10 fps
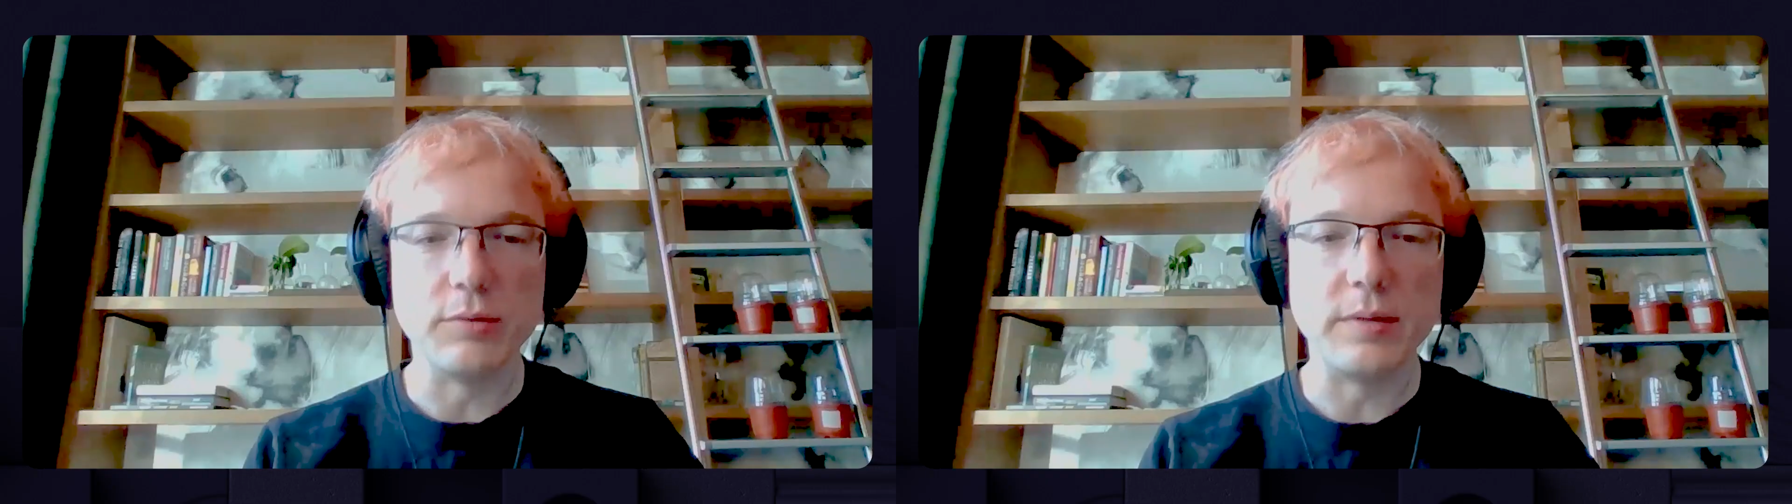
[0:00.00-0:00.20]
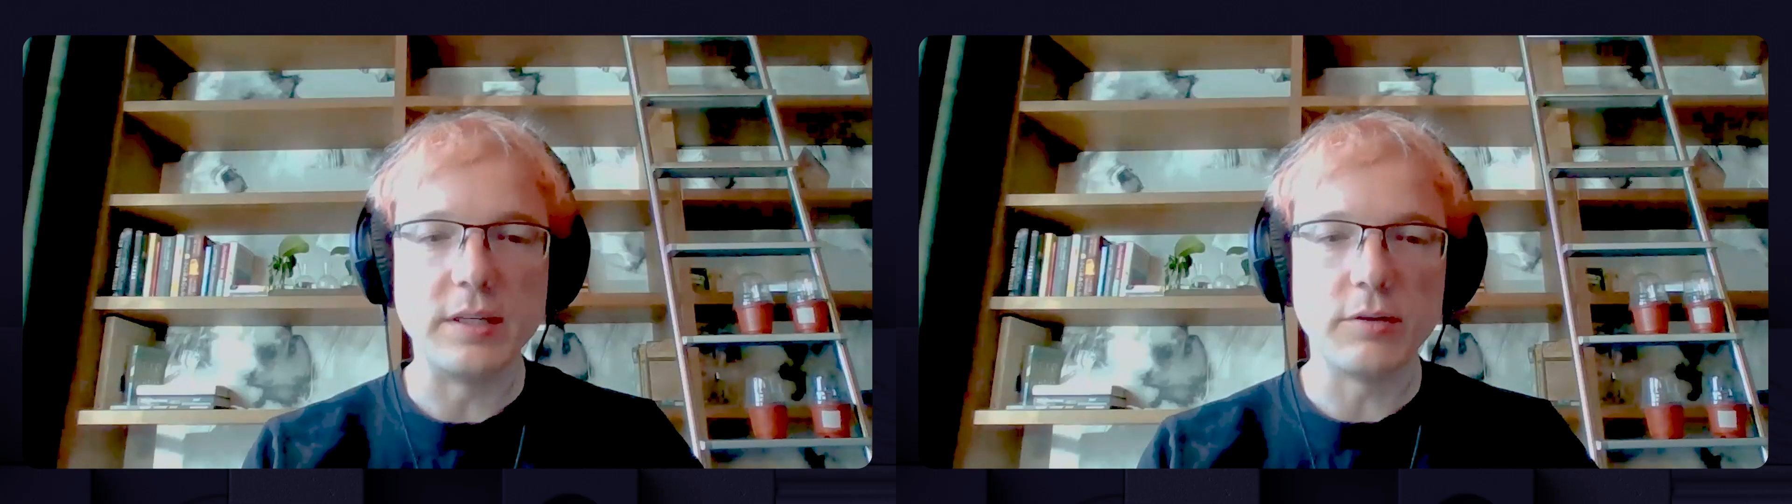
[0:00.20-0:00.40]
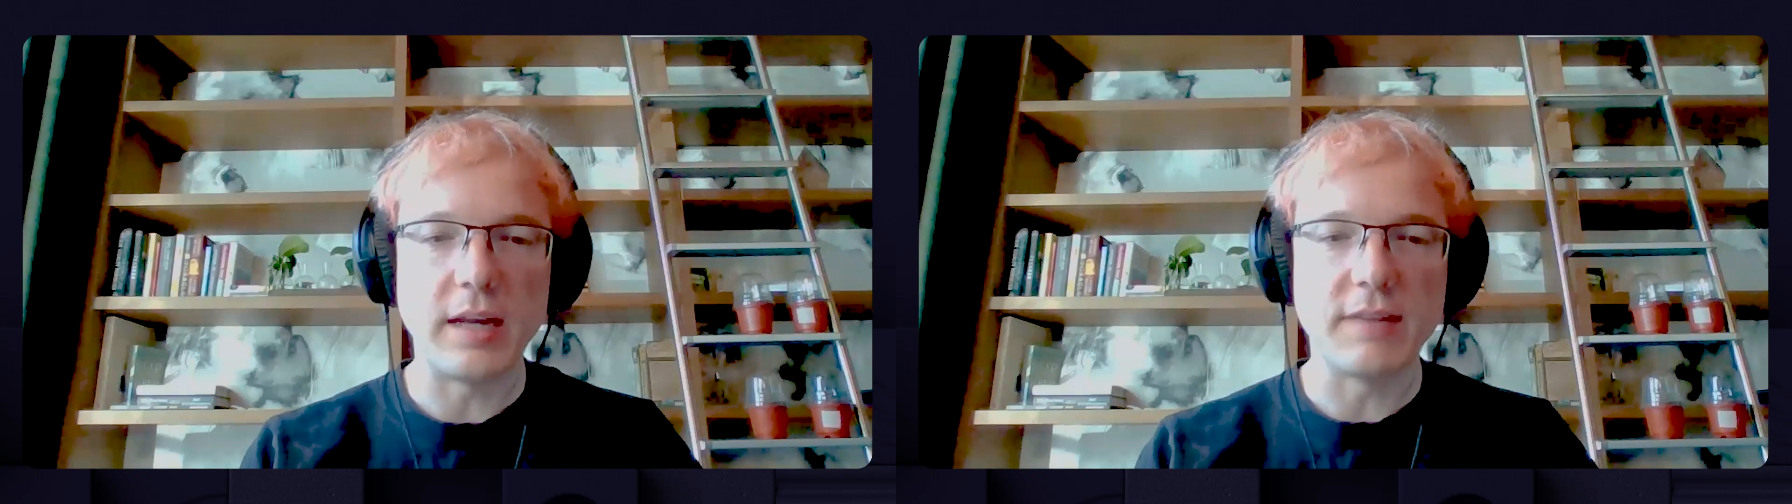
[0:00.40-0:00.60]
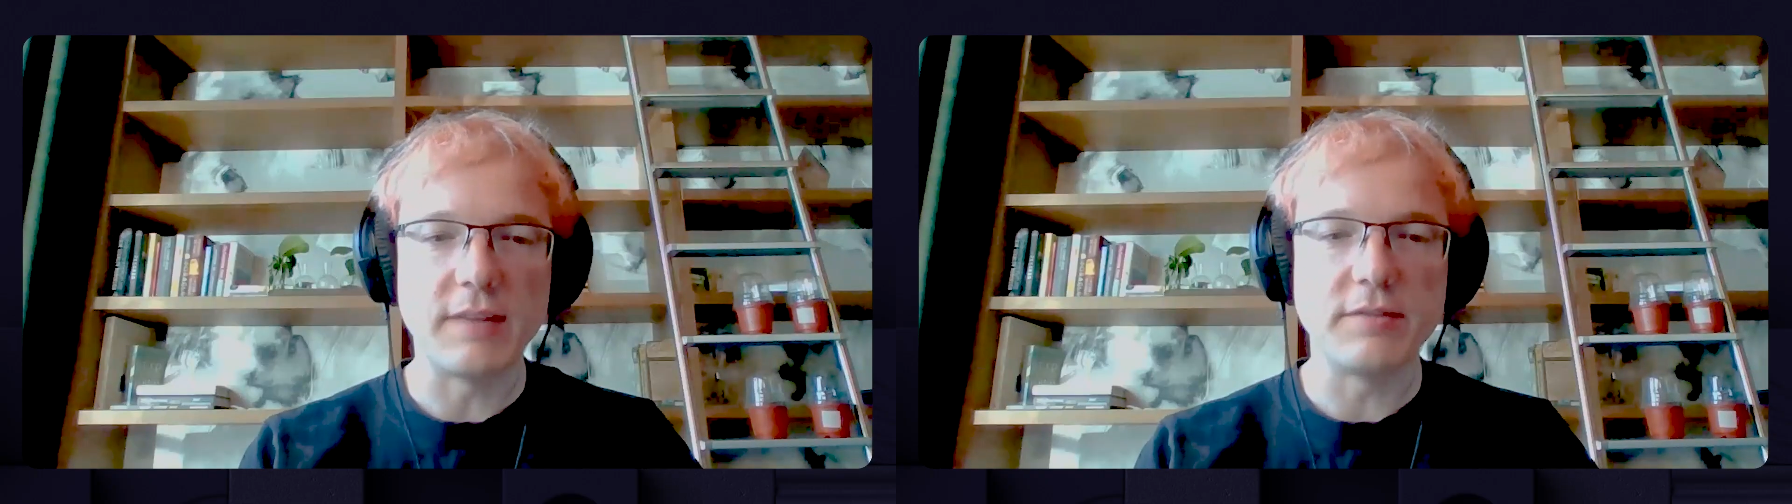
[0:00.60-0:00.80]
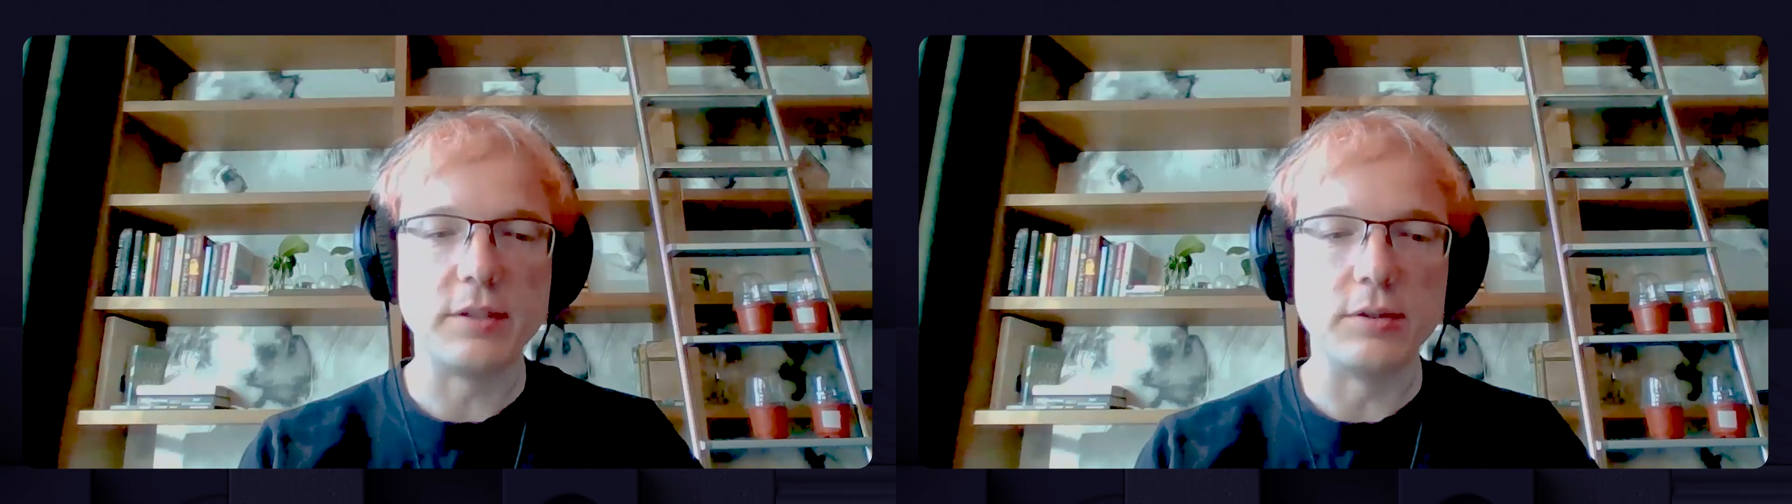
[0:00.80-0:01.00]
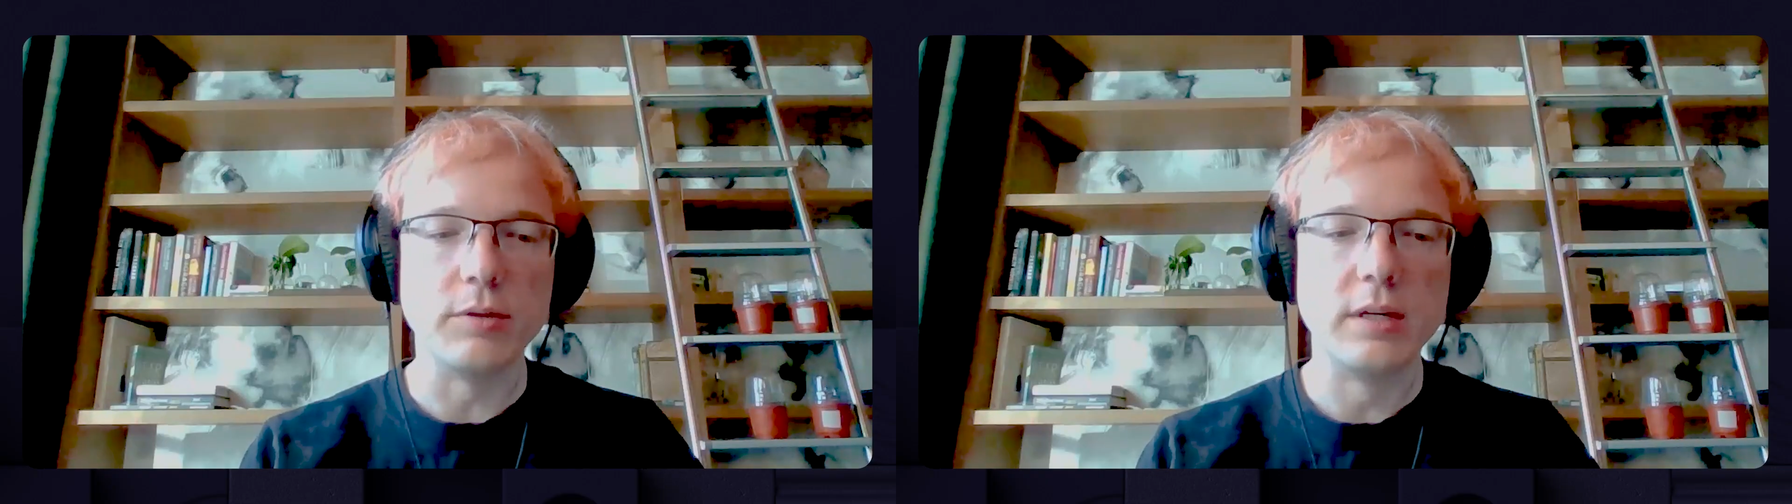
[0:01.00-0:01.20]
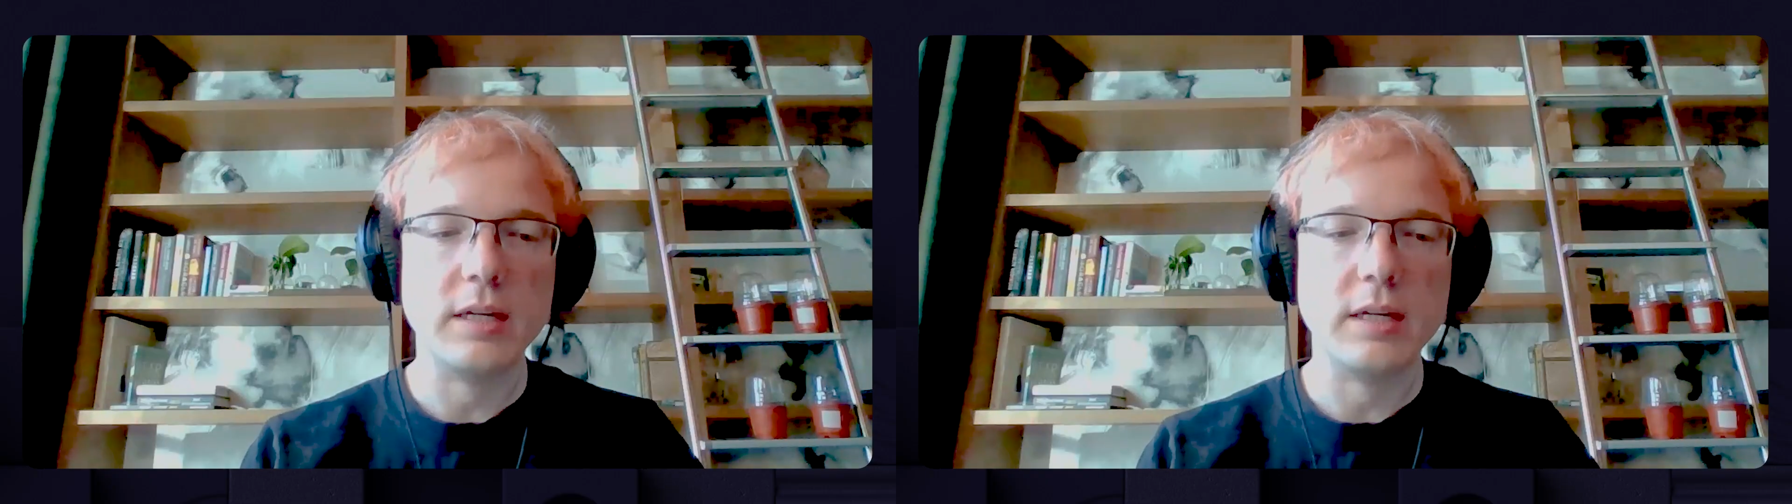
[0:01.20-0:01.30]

We don't have to